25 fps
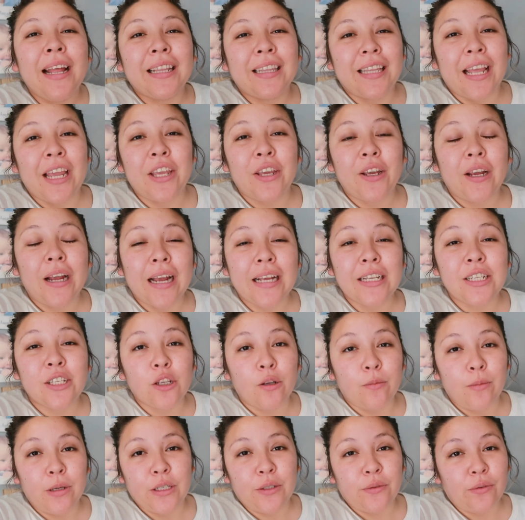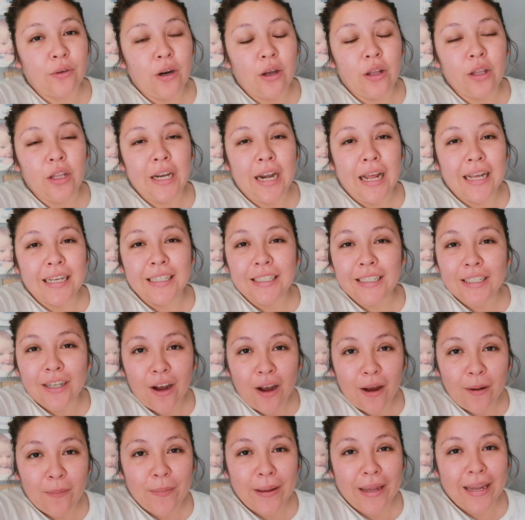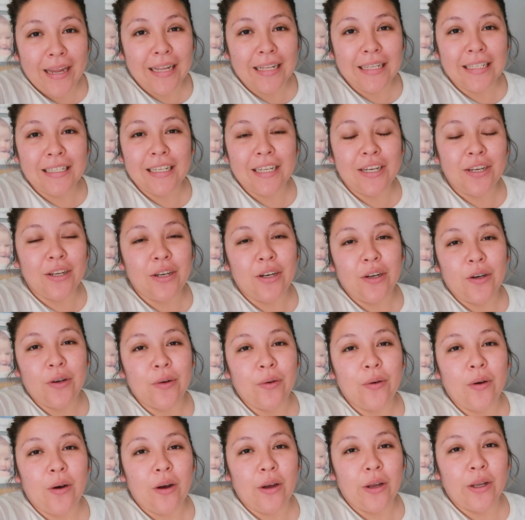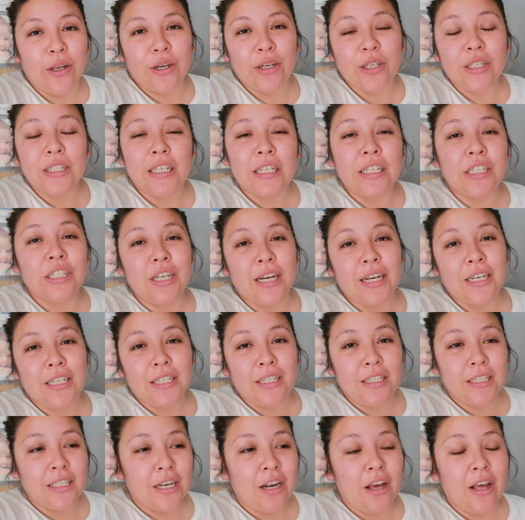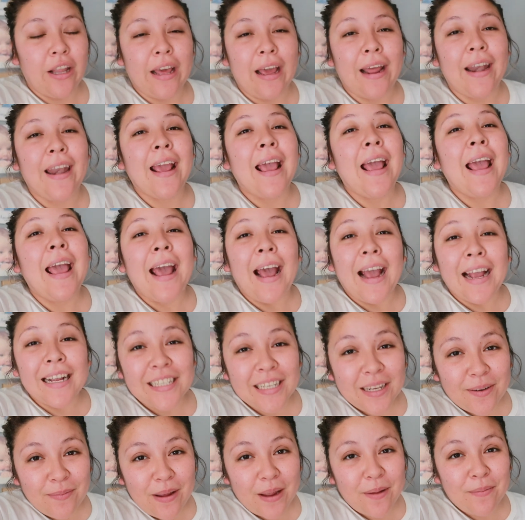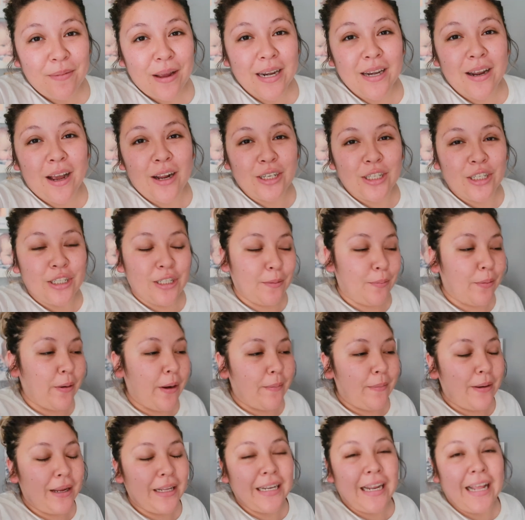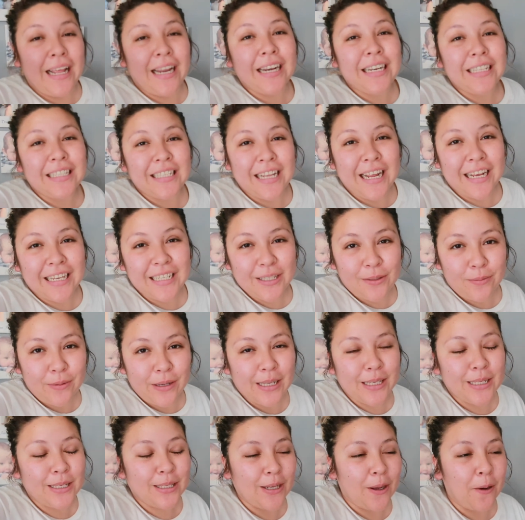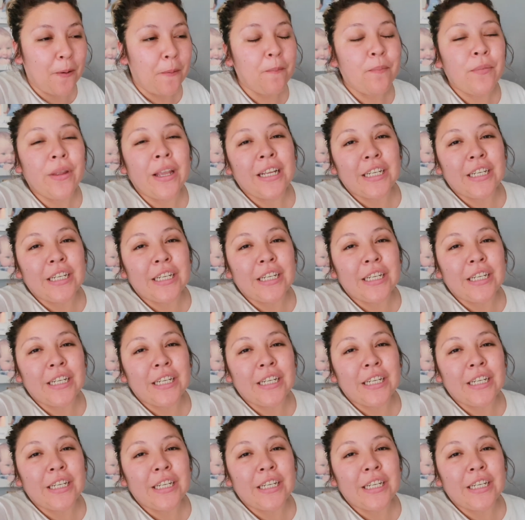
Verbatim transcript: thank you guys so much for all the nice comments and you know all your suggestions and all that i did make my doctor's appointment and it's next week so